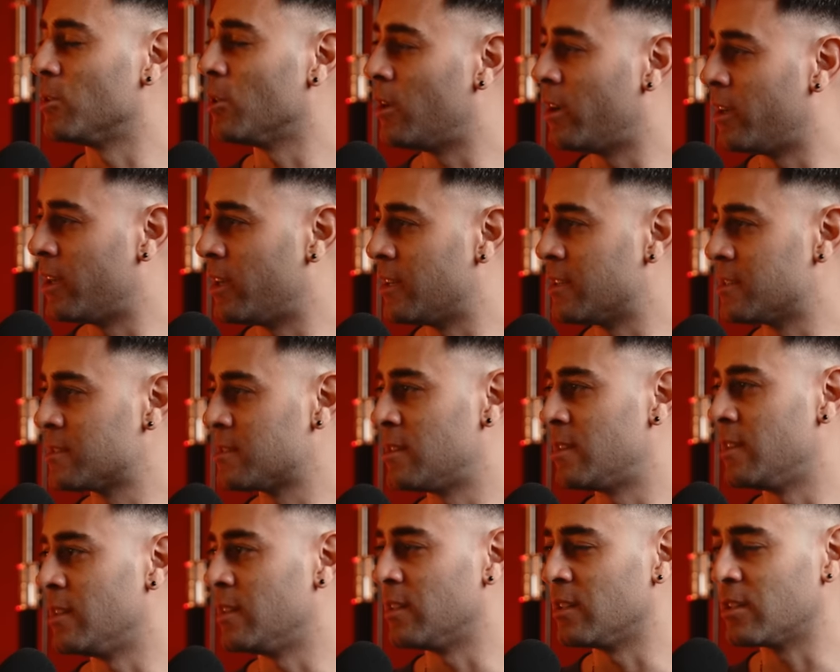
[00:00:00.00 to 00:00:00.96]
laws,
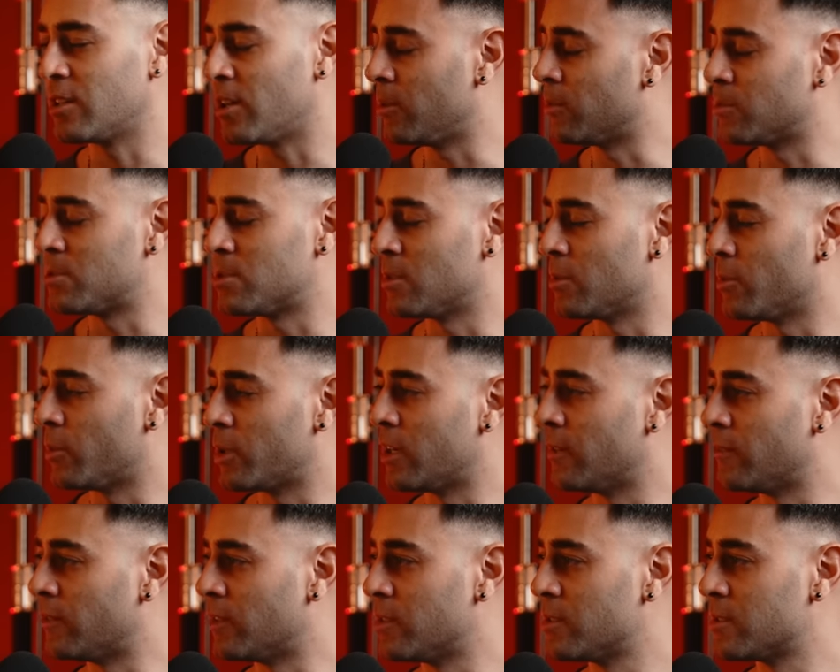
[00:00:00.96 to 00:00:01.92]
the culture,
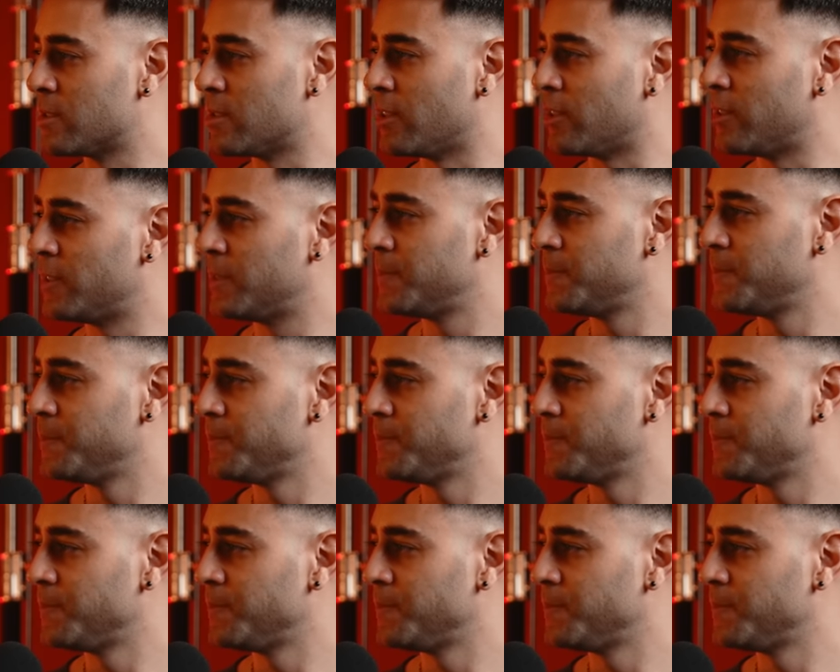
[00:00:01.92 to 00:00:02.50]
whatever, so.